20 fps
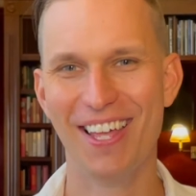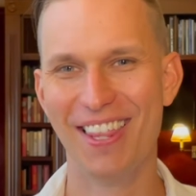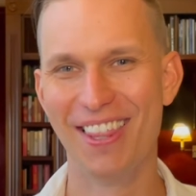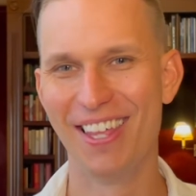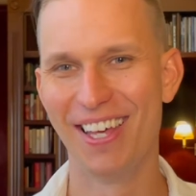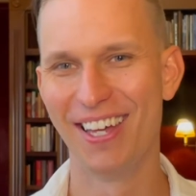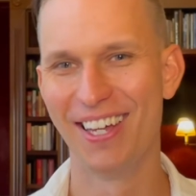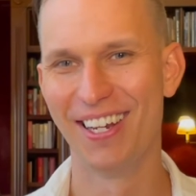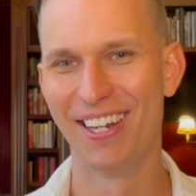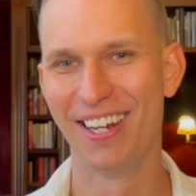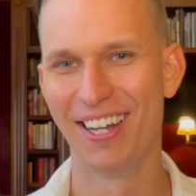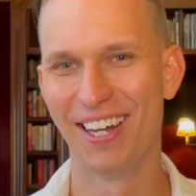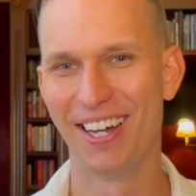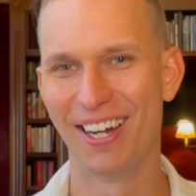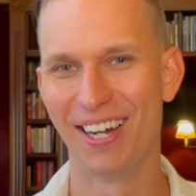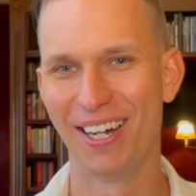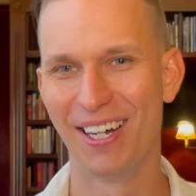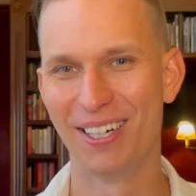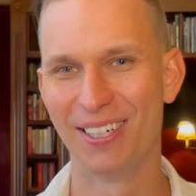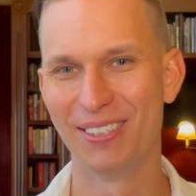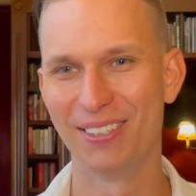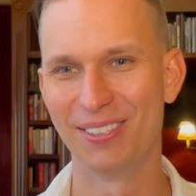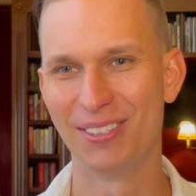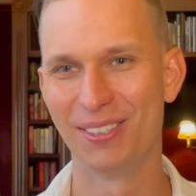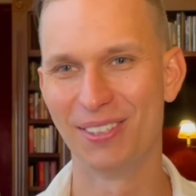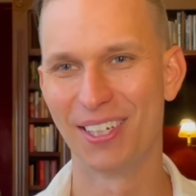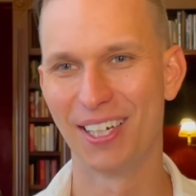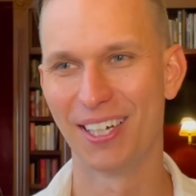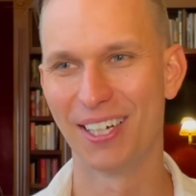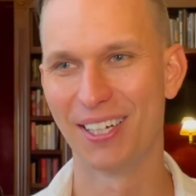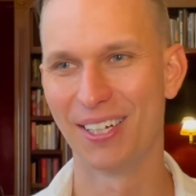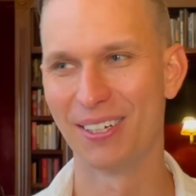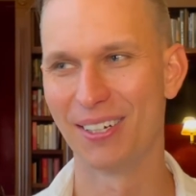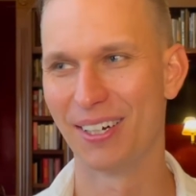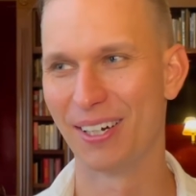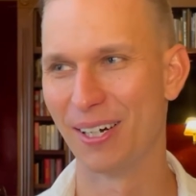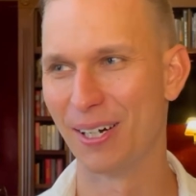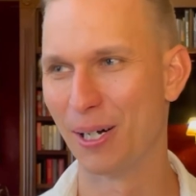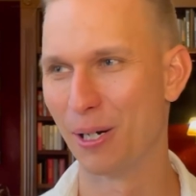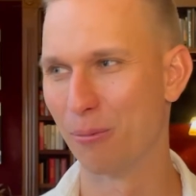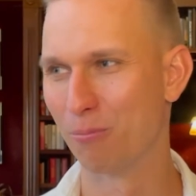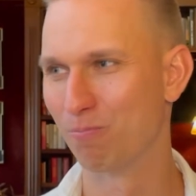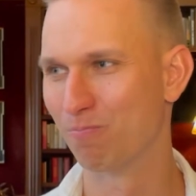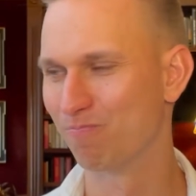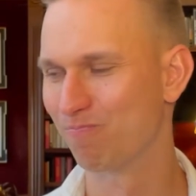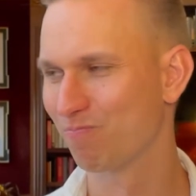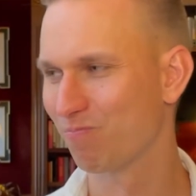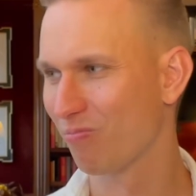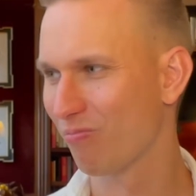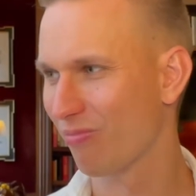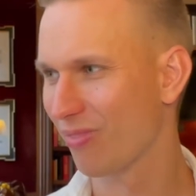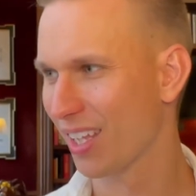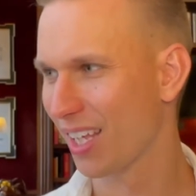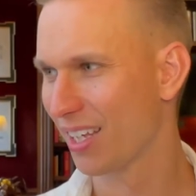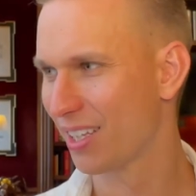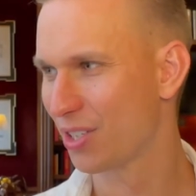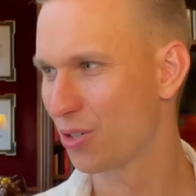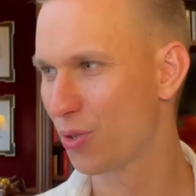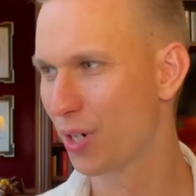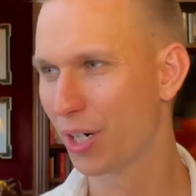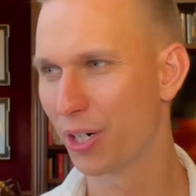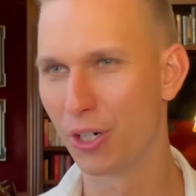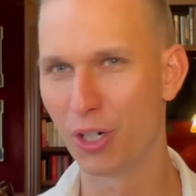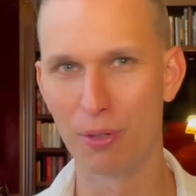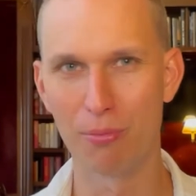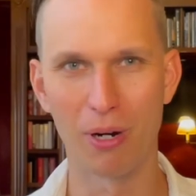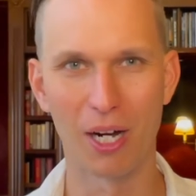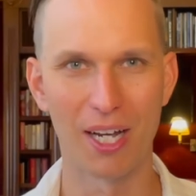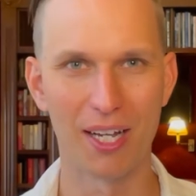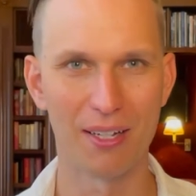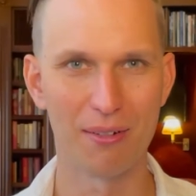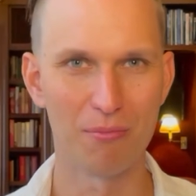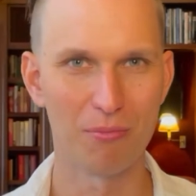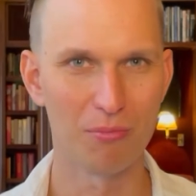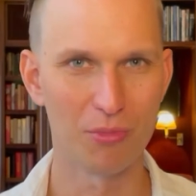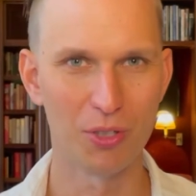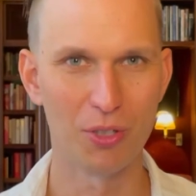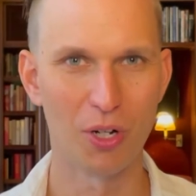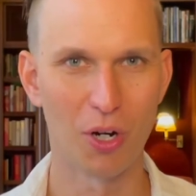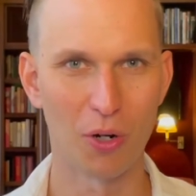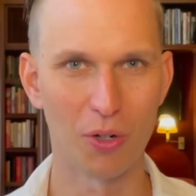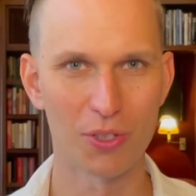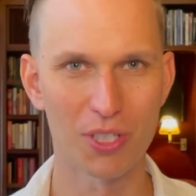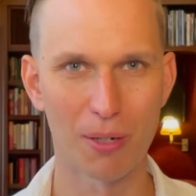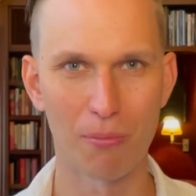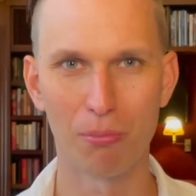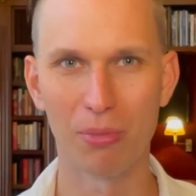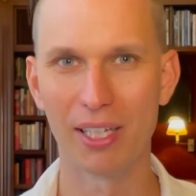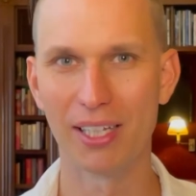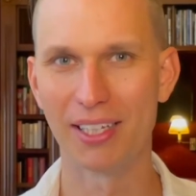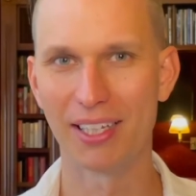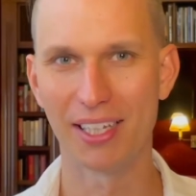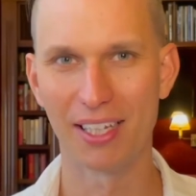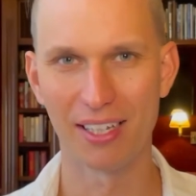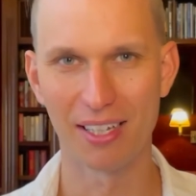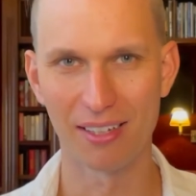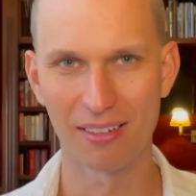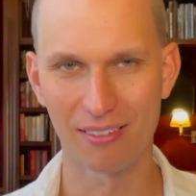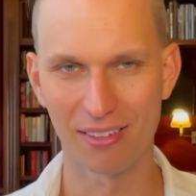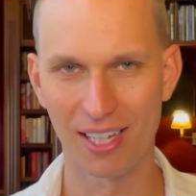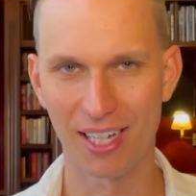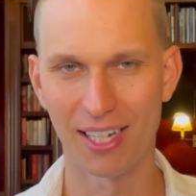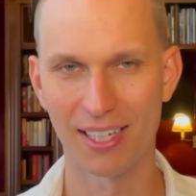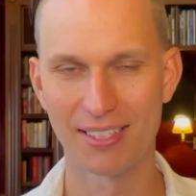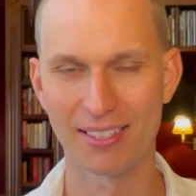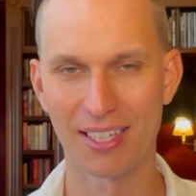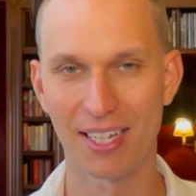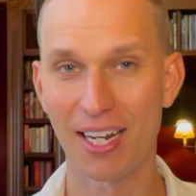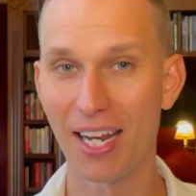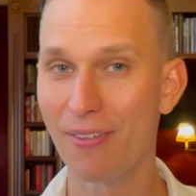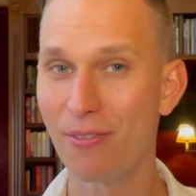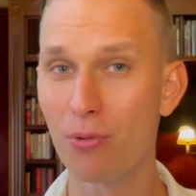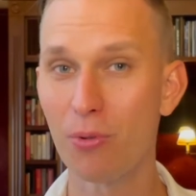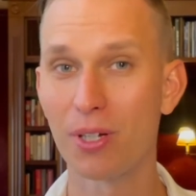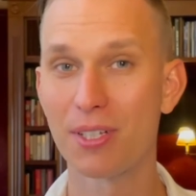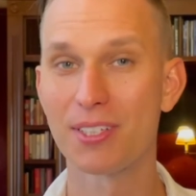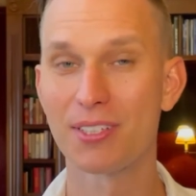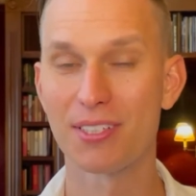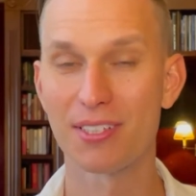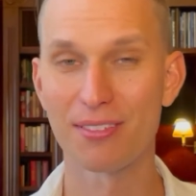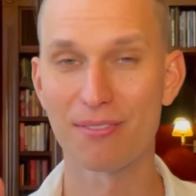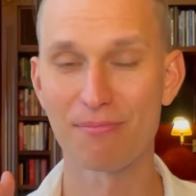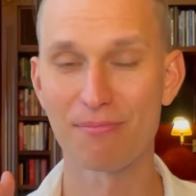then you get triggered by some blinking lights, and everyone's